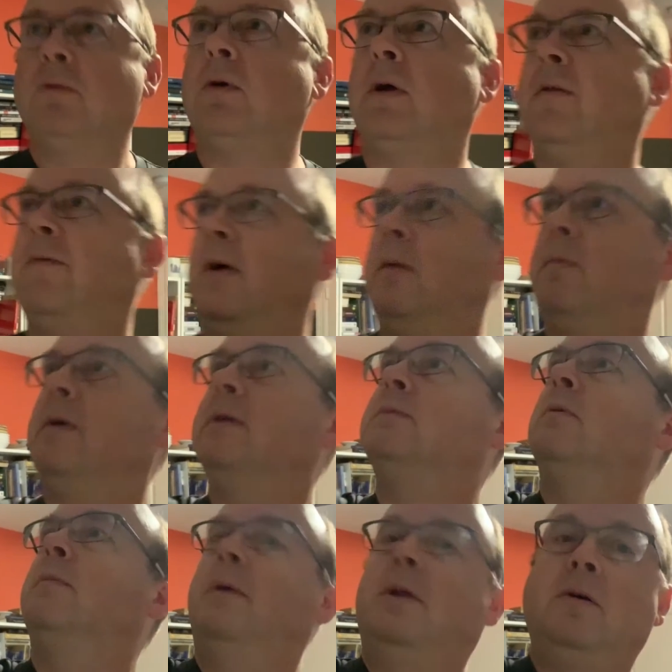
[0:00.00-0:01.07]
trying to find a place to
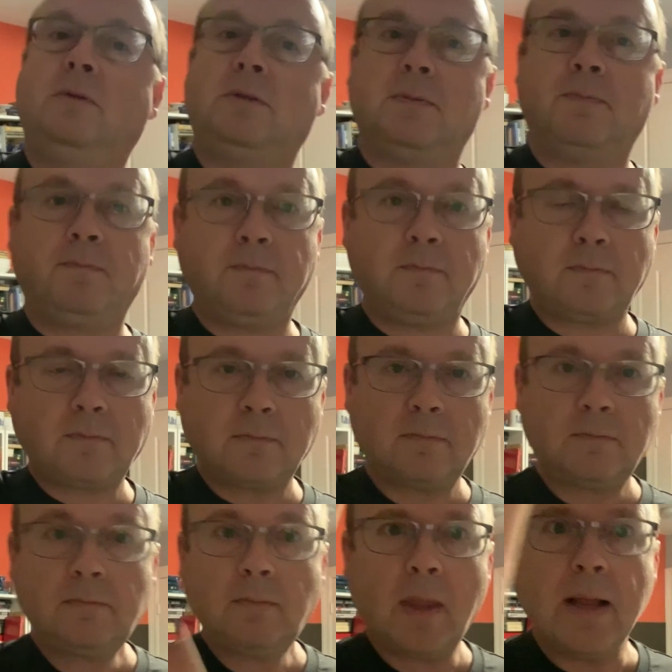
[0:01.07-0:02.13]
put my notes.
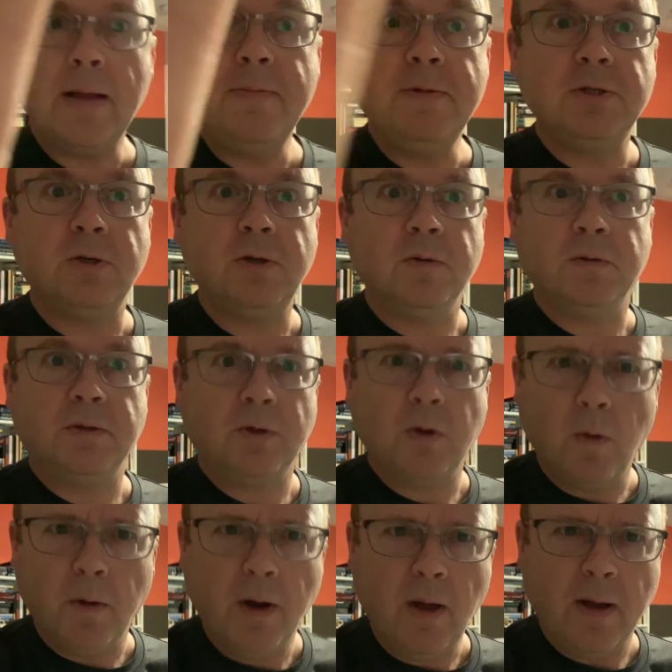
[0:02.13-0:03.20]
Let me show you what's
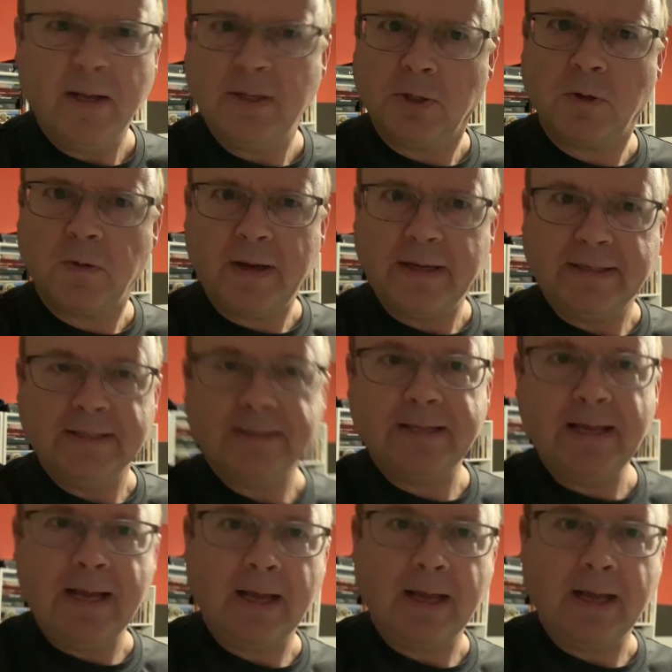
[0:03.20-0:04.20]
going on. It's the craziest thing.